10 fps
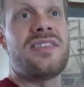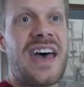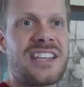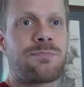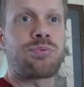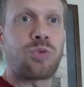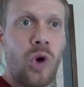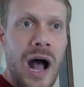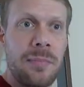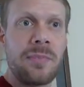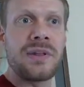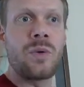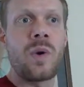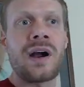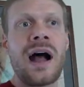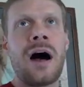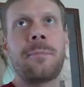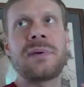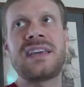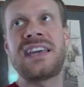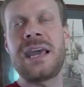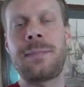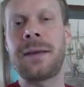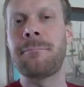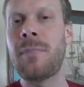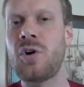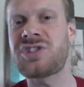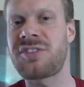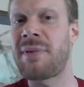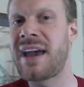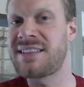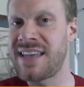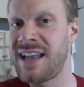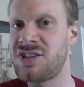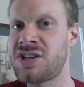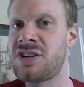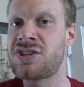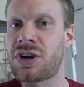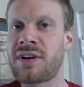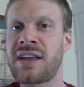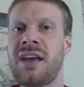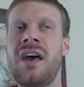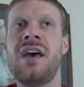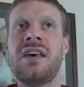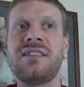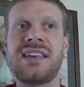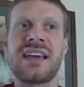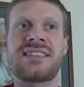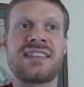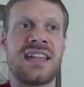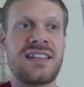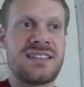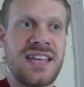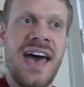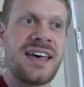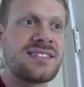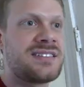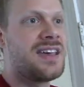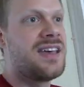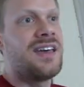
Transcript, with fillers: that's probably where I'll be keeping most of my attention during the extended test.